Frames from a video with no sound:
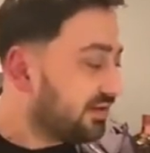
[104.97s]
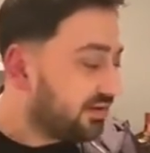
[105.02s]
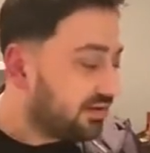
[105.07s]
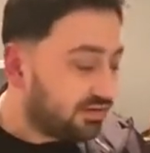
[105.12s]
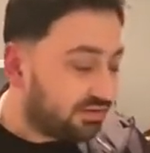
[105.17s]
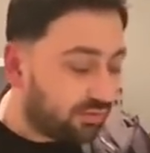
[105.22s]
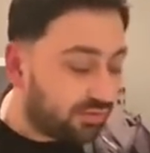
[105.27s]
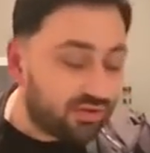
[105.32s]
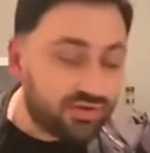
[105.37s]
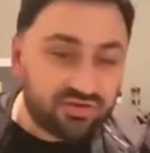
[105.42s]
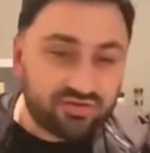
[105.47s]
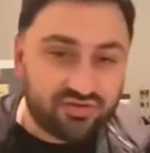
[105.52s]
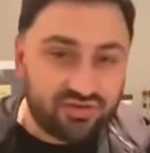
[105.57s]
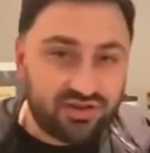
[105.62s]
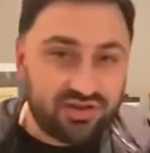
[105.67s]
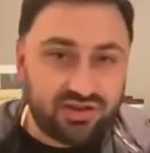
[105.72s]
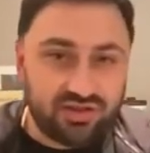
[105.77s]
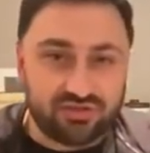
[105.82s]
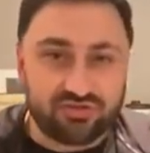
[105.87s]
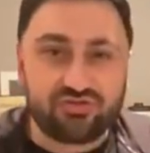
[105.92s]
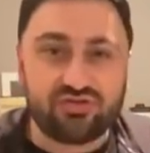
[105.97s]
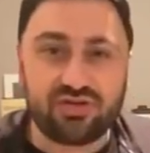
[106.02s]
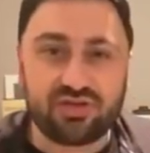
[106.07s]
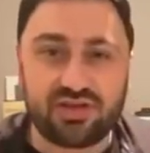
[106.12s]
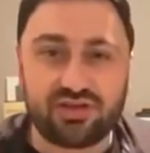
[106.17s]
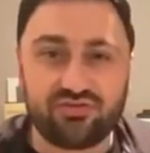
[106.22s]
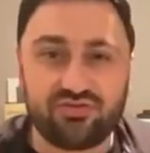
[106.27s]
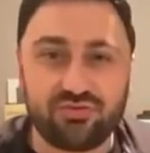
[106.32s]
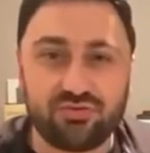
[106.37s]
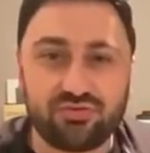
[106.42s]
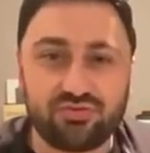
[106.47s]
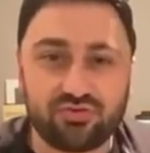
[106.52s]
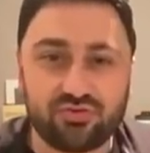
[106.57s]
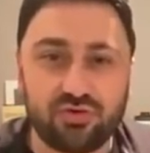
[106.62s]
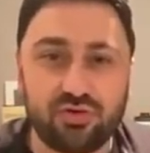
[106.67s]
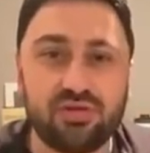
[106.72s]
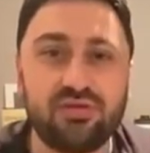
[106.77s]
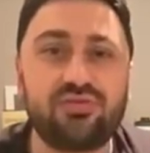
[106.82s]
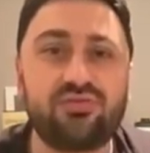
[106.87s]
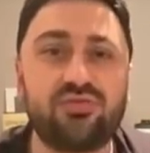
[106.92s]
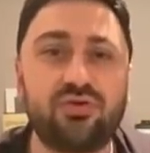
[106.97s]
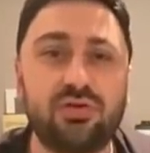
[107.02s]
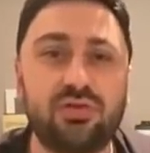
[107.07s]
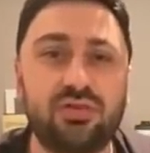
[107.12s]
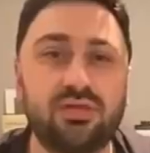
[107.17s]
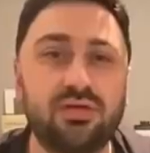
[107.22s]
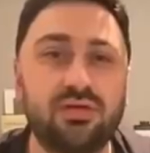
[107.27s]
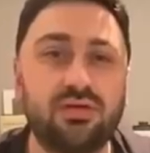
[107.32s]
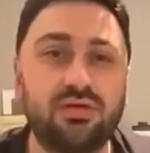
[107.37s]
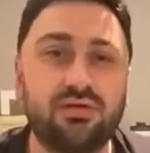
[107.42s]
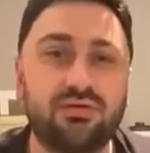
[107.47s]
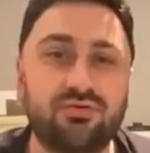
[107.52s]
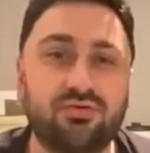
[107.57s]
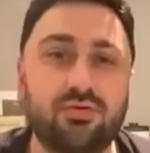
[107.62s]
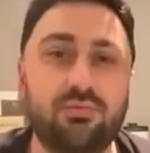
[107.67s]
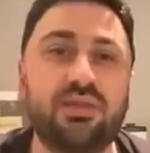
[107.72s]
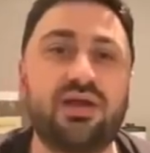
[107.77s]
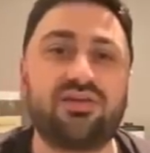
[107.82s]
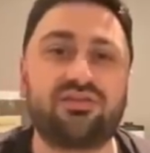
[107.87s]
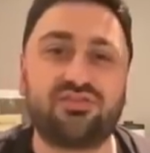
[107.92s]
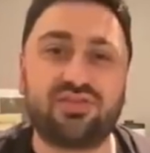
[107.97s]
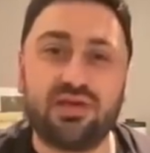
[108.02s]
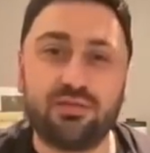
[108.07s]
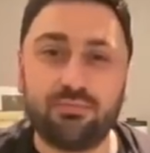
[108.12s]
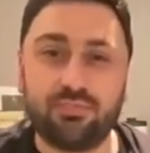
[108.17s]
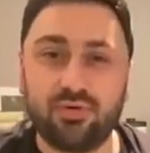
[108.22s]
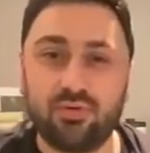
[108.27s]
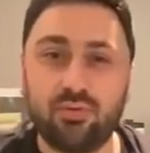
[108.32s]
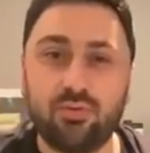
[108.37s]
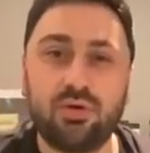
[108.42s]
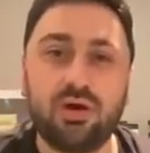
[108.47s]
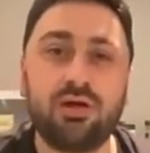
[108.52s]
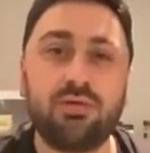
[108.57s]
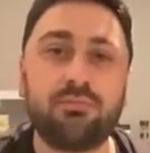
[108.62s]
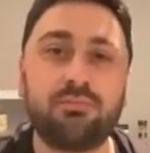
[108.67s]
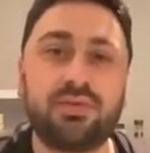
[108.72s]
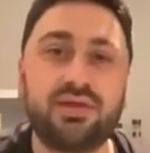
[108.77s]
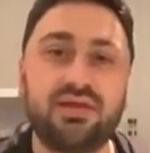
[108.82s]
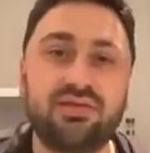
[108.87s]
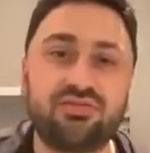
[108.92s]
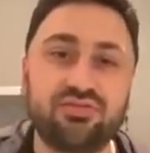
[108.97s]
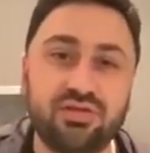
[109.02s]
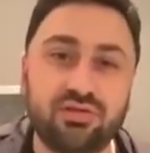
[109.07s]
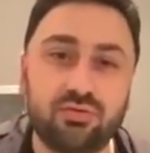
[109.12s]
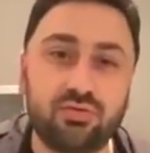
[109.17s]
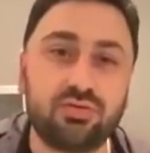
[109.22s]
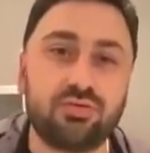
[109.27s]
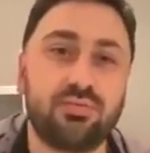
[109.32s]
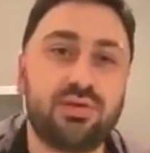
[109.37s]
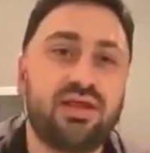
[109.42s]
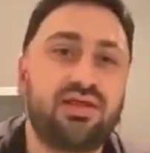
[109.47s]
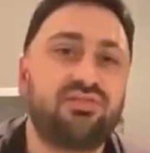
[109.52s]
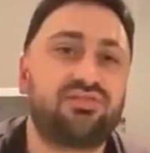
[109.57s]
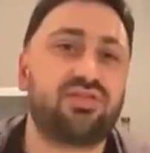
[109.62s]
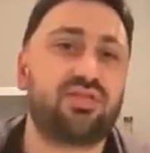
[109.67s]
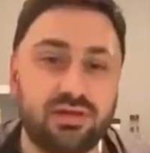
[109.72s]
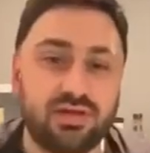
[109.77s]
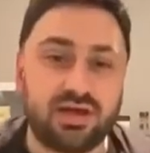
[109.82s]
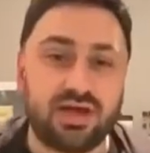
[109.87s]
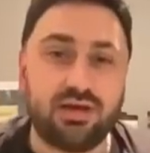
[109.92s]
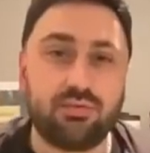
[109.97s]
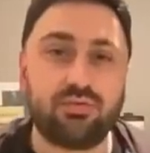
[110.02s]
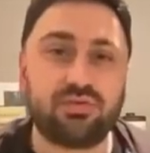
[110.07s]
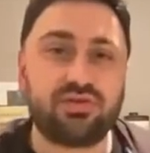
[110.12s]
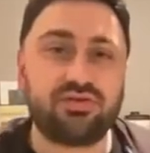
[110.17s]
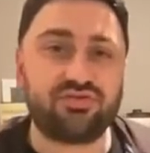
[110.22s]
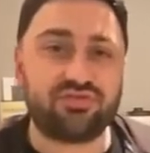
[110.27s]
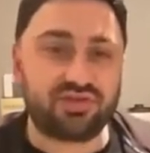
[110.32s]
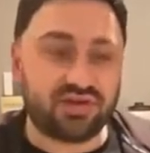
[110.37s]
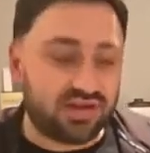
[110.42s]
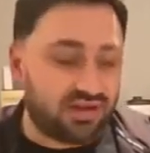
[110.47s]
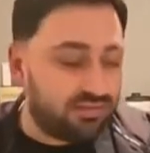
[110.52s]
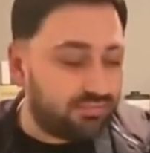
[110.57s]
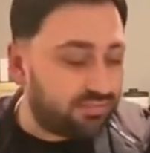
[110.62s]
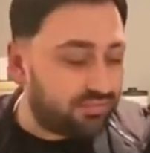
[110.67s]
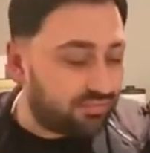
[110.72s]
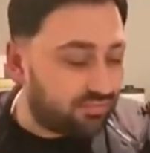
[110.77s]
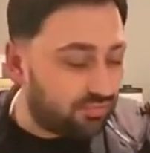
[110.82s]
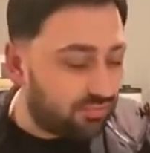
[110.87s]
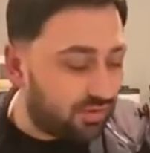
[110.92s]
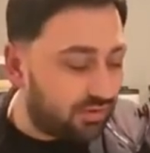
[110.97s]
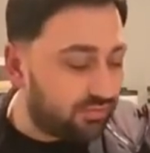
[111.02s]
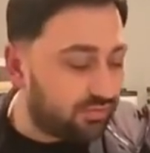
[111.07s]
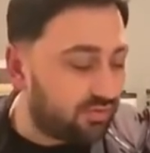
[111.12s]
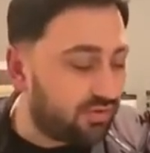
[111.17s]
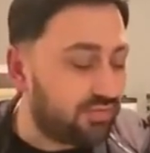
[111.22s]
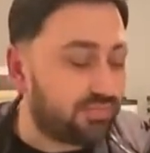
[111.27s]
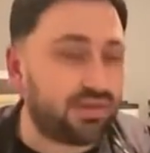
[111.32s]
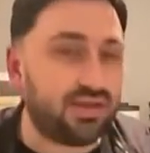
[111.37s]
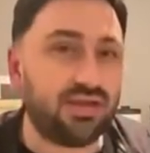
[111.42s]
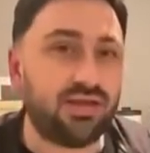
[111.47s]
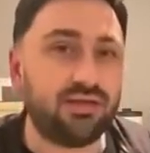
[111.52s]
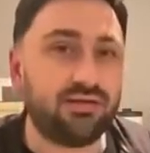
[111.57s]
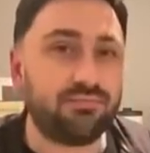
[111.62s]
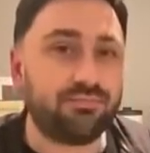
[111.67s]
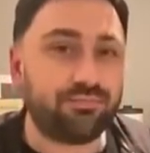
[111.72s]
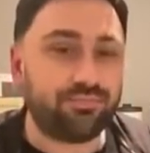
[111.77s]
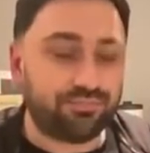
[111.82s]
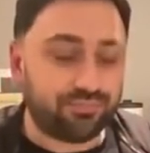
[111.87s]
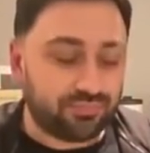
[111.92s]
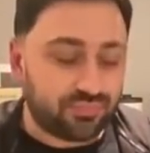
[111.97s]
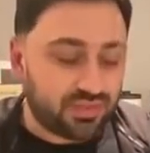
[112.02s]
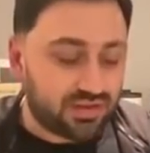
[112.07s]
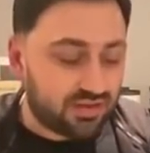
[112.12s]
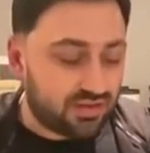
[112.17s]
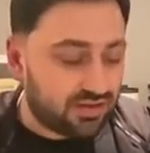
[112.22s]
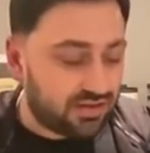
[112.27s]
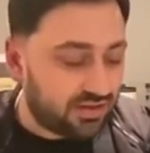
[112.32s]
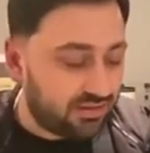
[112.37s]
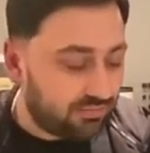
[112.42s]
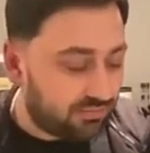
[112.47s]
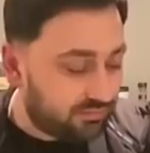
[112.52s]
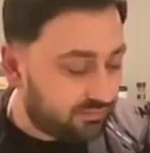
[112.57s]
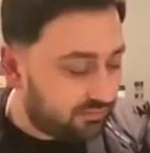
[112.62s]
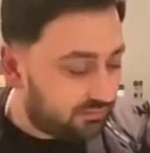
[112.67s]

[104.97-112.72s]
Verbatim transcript: Now what you're seeing here is traditional Scottish food from Istanbul up in Paisley Road West. I will describe what I'm going to be eating um,